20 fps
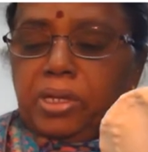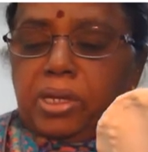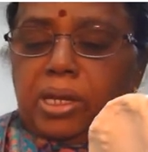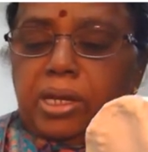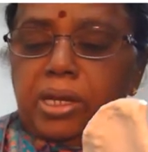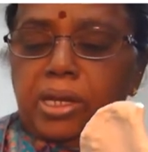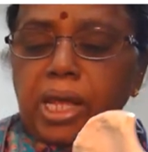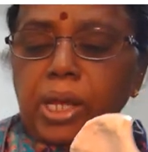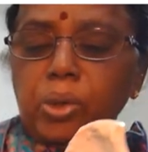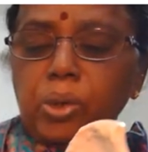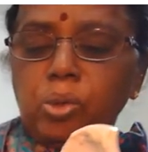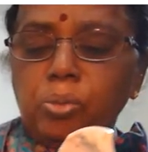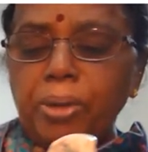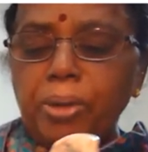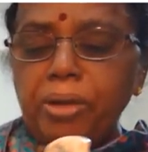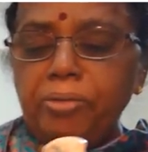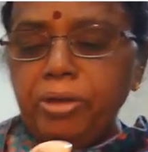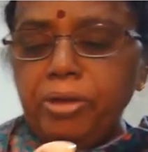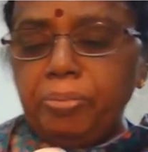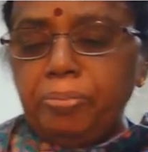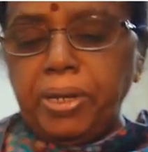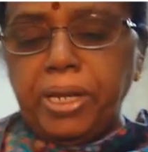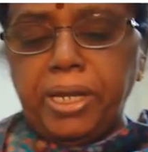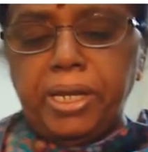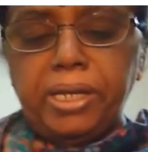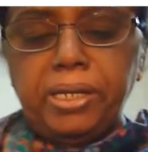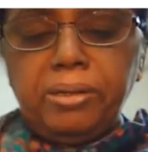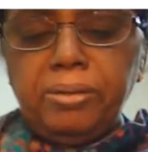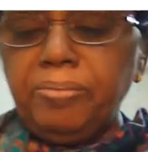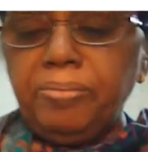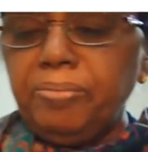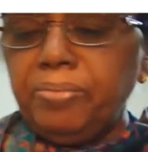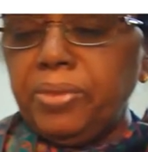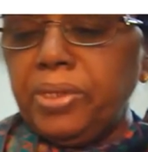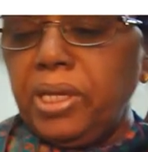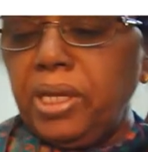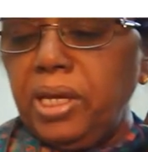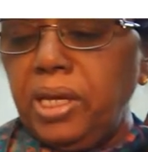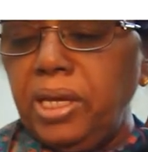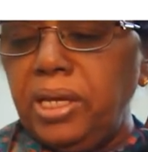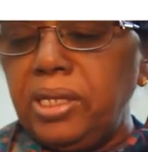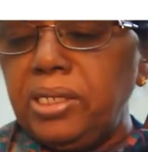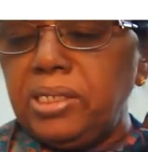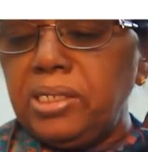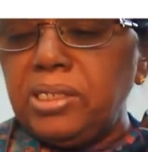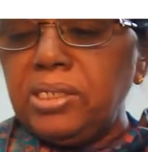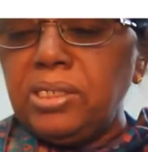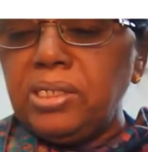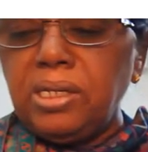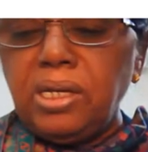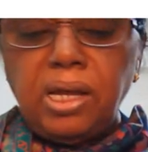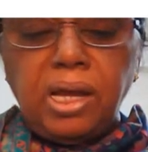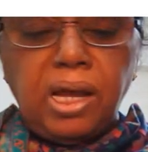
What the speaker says: Narrow pelvic plane is